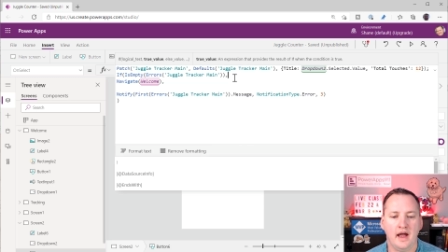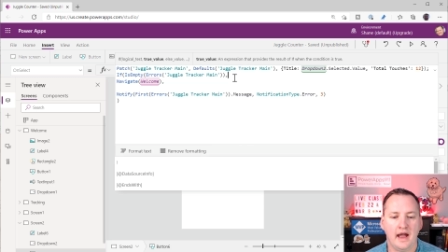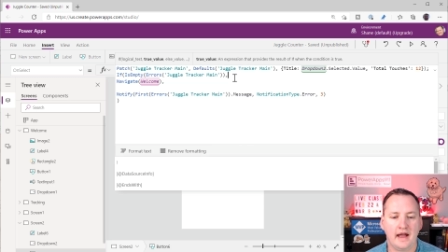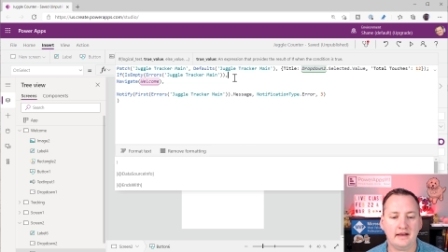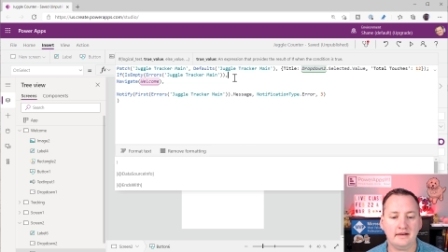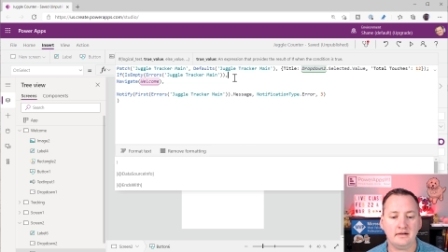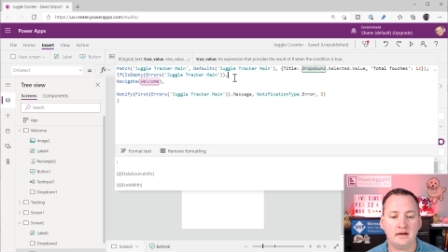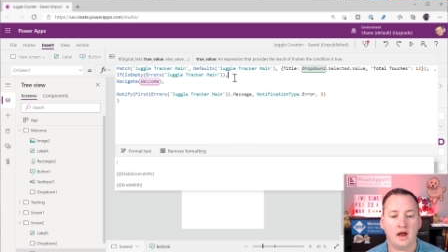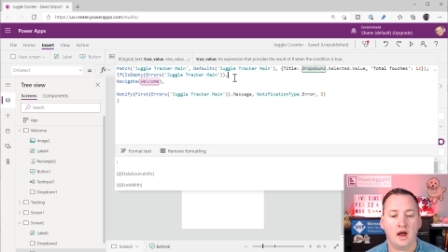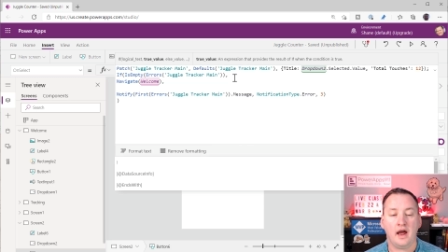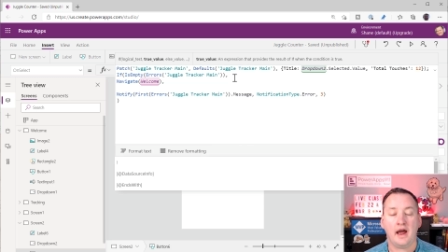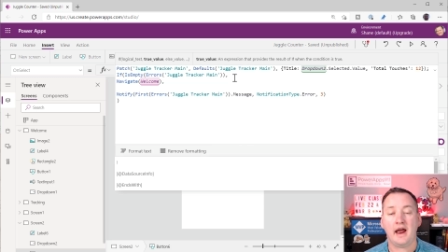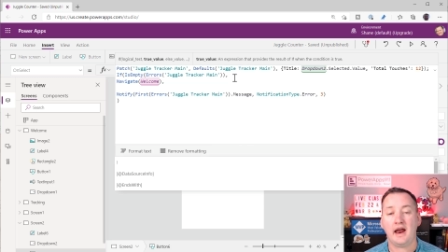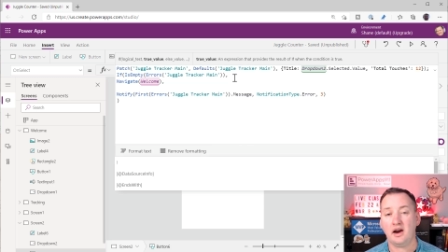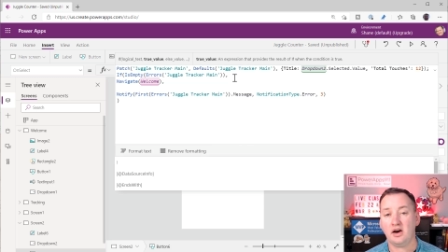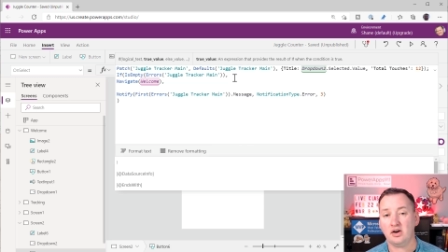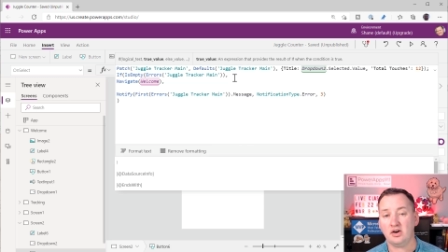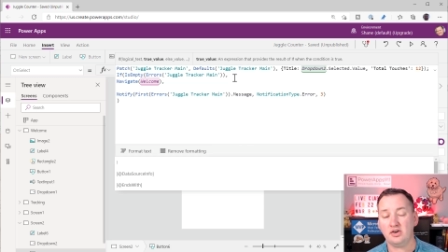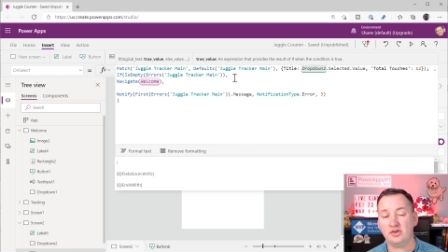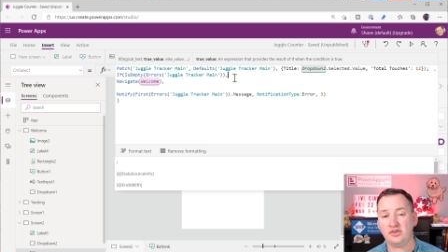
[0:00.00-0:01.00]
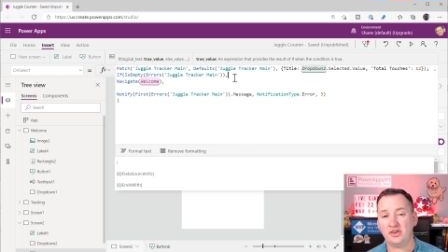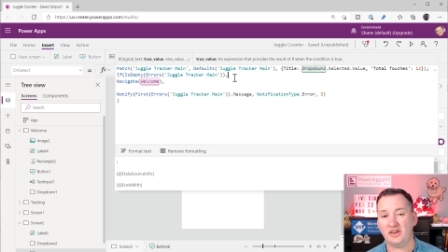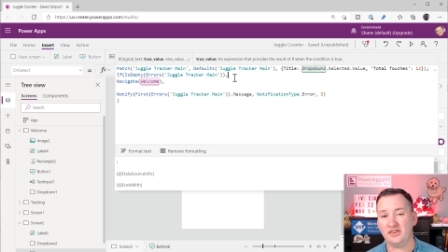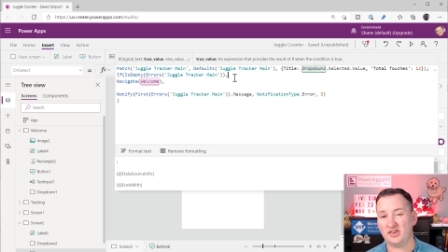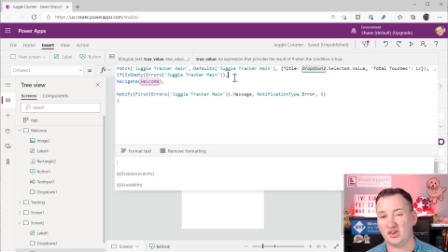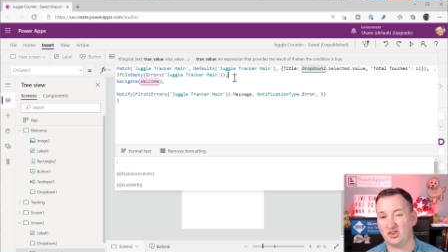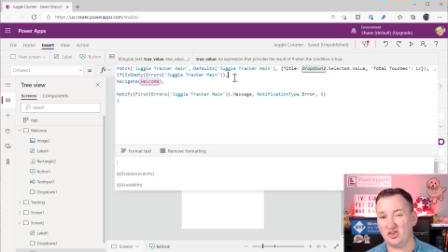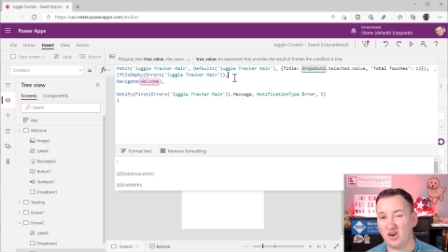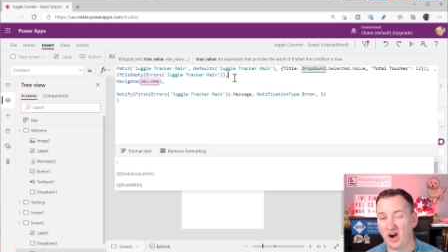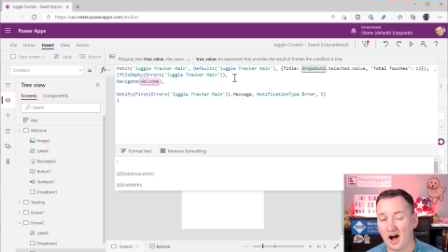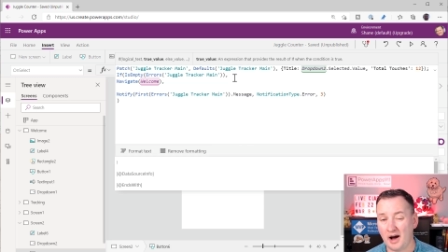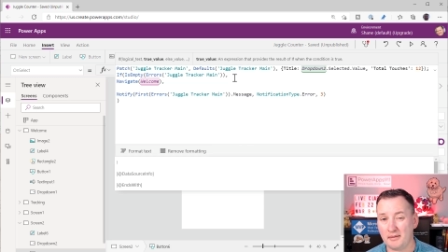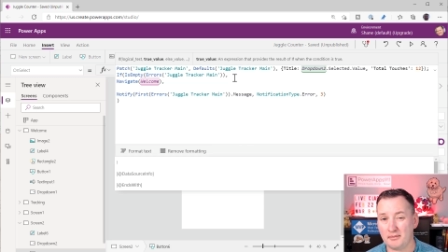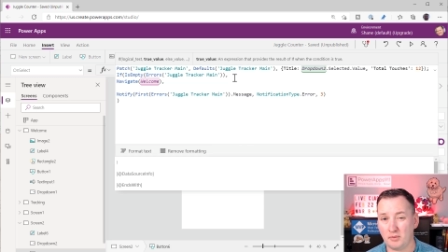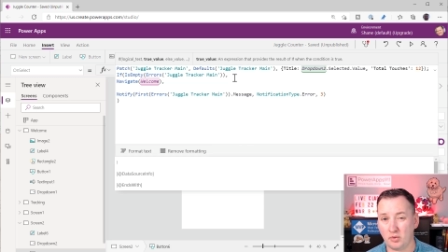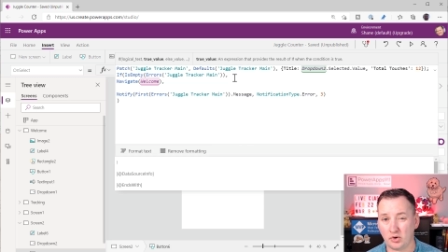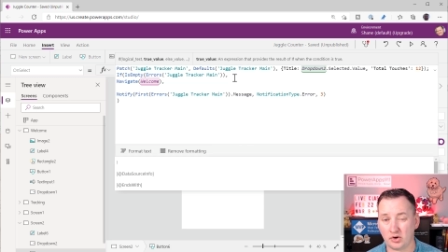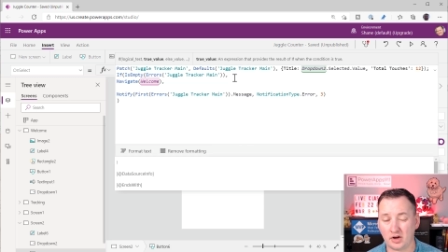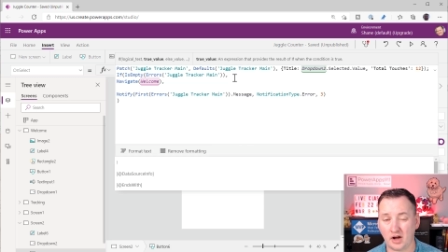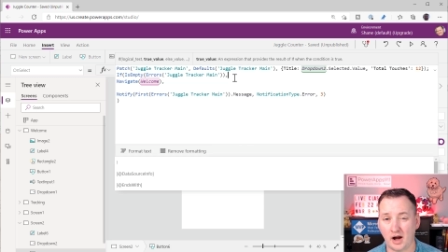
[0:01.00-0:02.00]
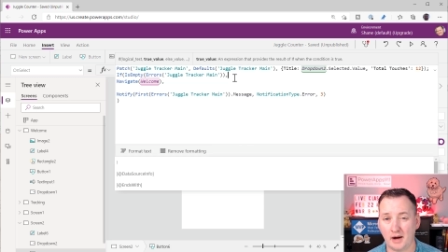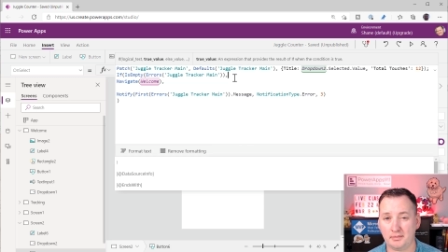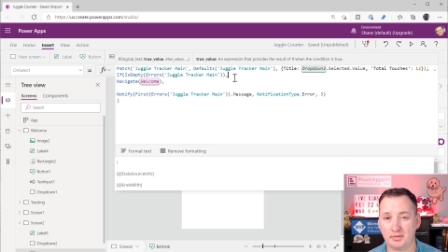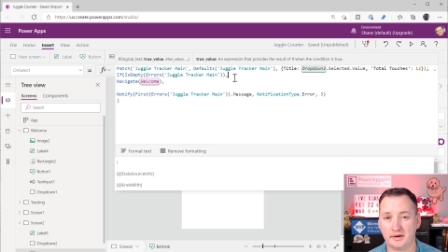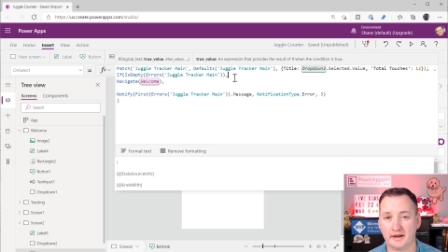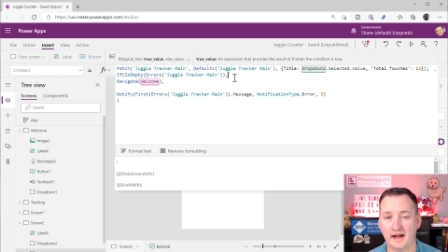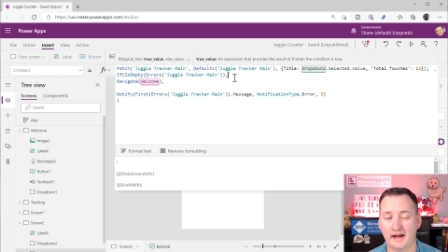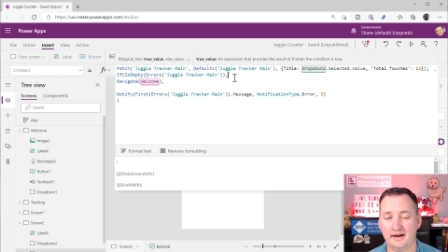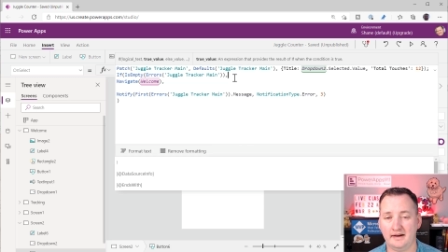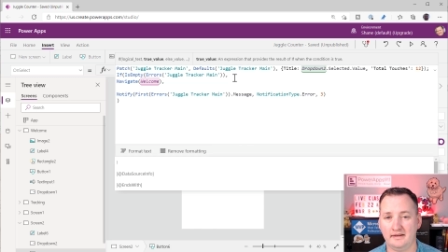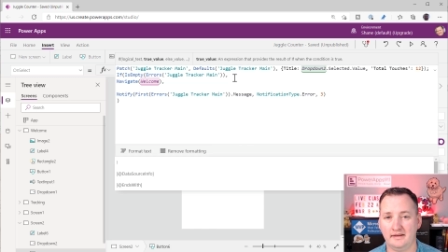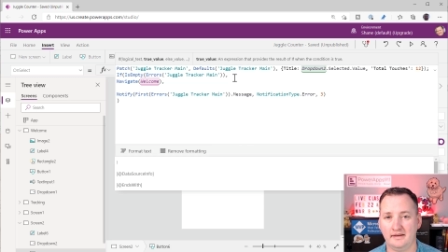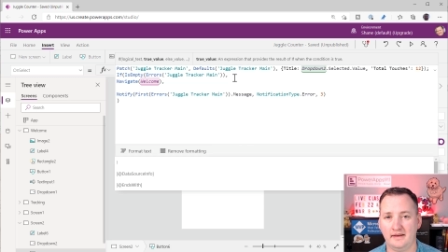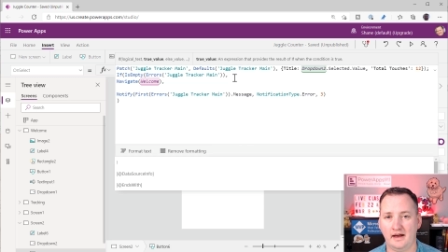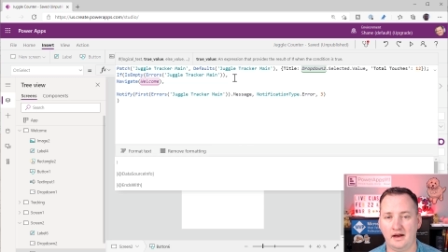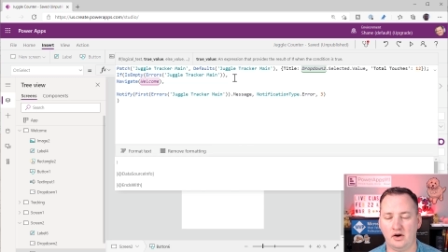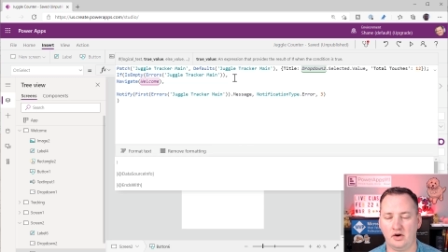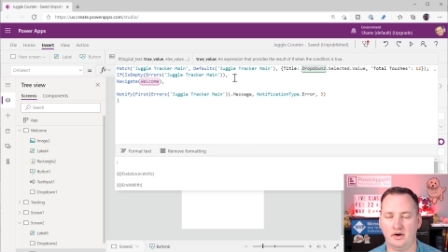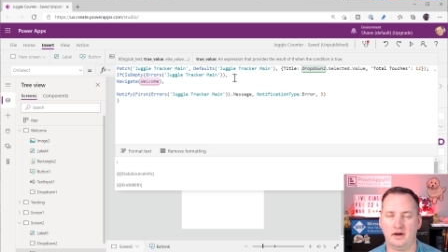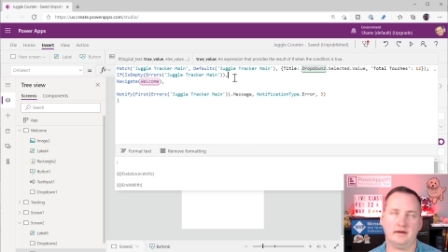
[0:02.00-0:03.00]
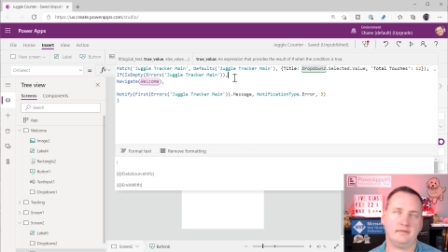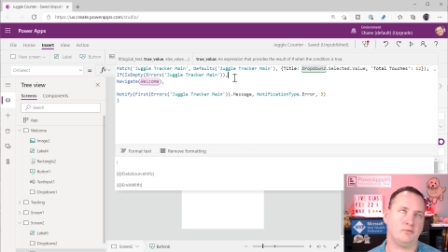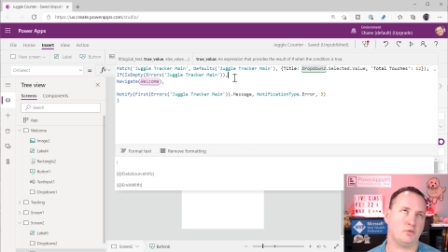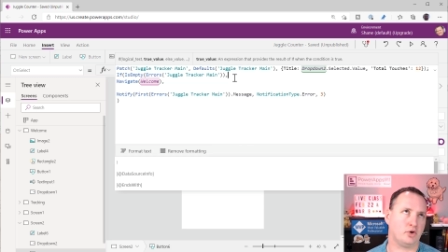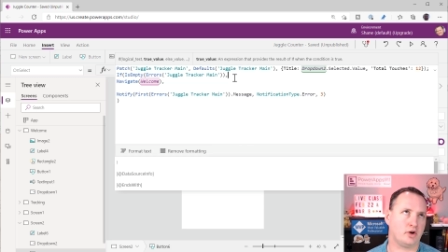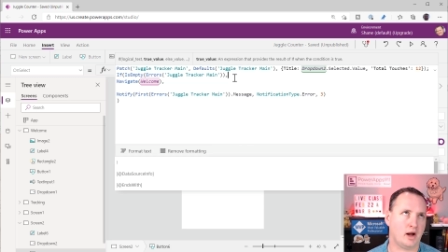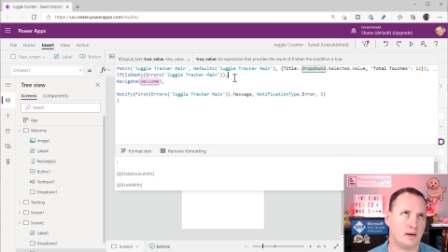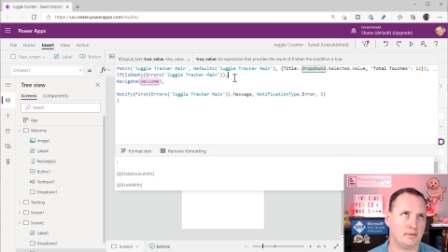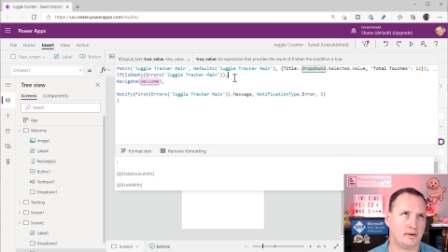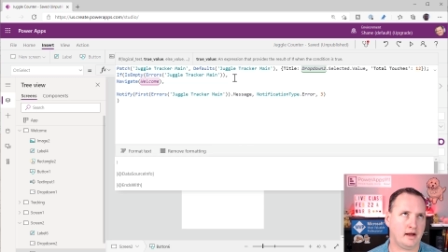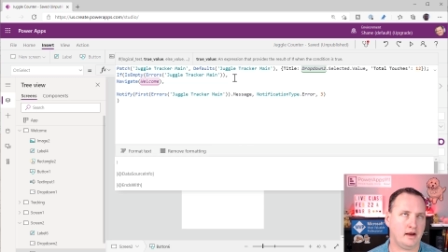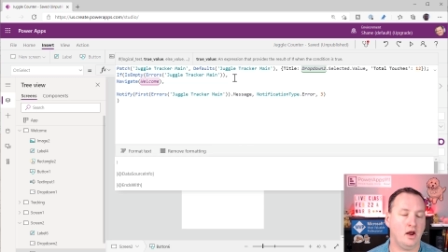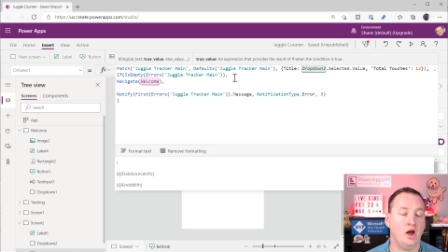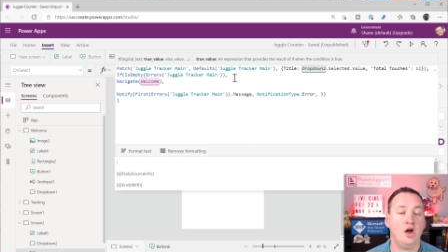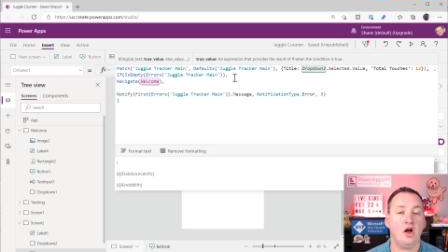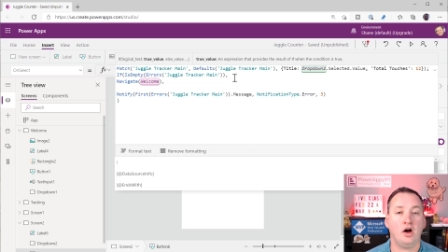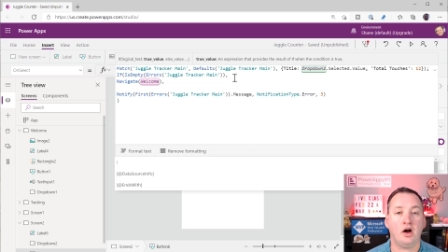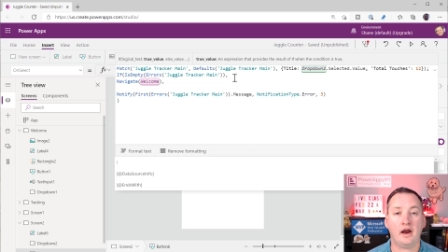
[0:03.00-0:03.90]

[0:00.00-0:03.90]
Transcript: And errors is a lot more complicated than that, or not more complicated.